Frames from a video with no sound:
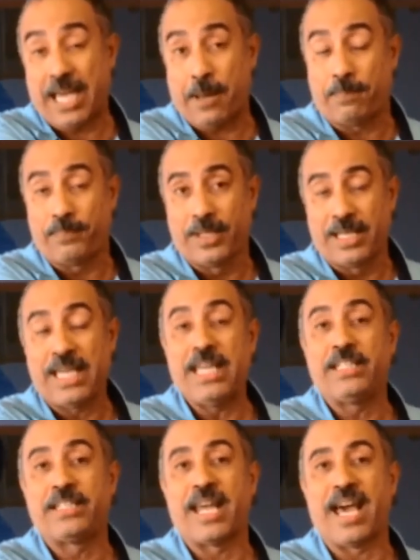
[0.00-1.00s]
tip
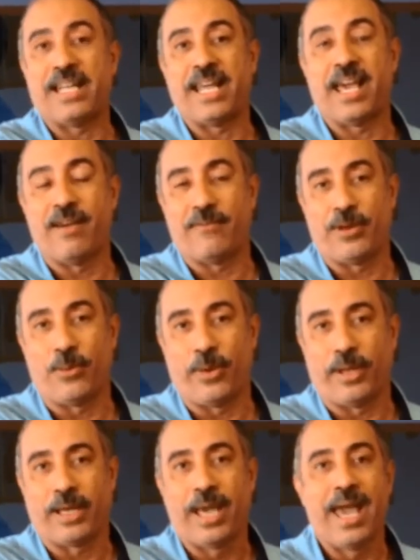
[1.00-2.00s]
each and every
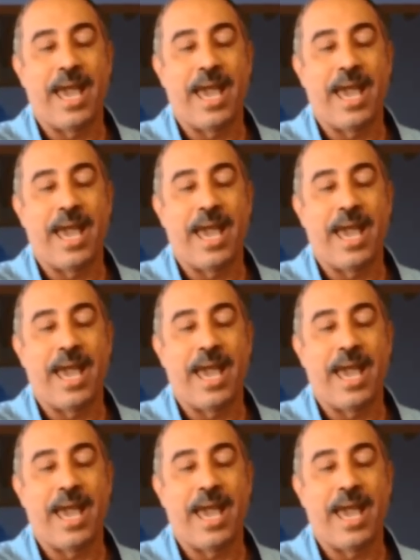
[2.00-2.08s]
week.